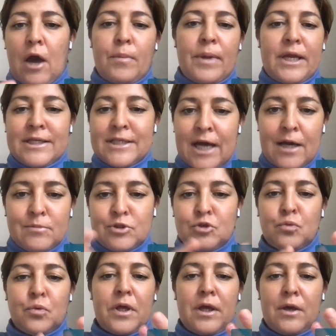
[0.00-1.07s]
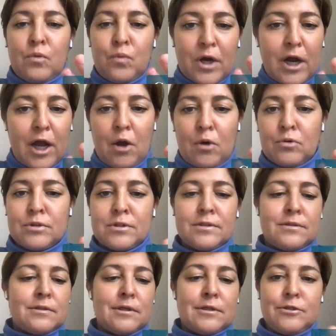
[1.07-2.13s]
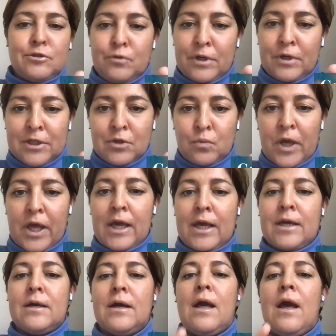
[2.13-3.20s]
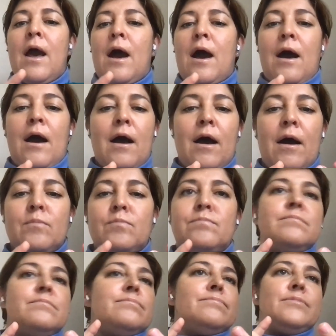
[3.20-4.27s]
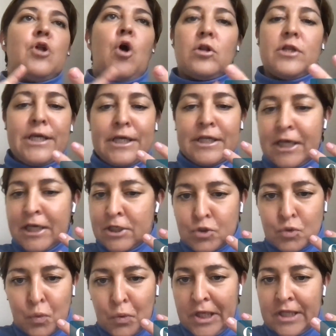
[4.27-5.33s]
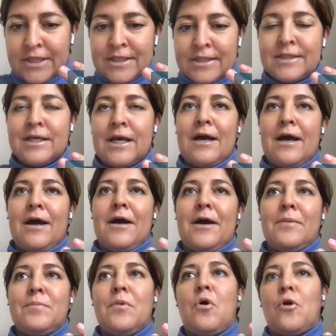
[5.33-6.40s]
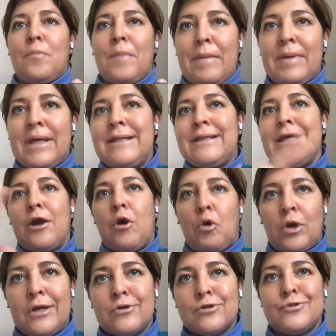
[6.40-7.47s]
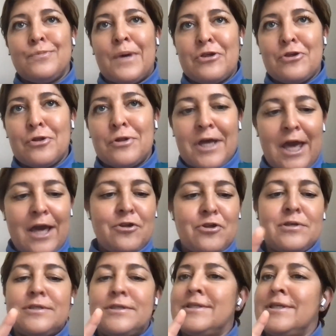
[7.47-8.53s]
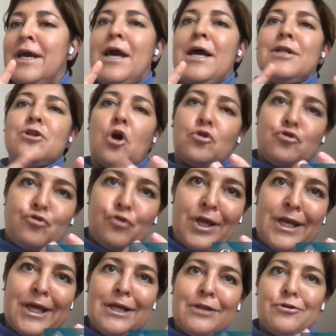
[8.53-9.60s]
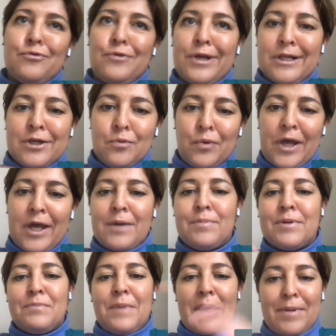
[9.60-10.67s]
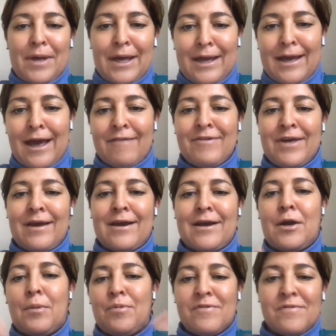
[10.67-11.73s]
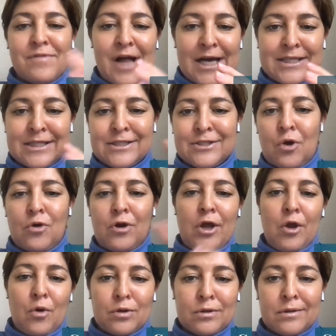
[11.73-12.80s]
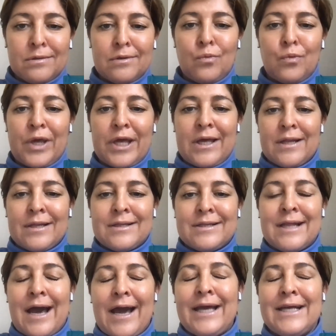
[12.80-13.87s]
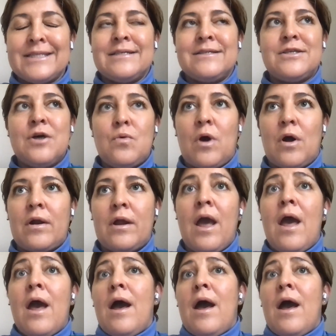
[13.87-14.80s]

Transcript: how many times do we work out during the week, not eating sweets, or maybe eating only on special occasions, not drinking during the week, but maybe having a couple of glasses only on weekend nights and so on.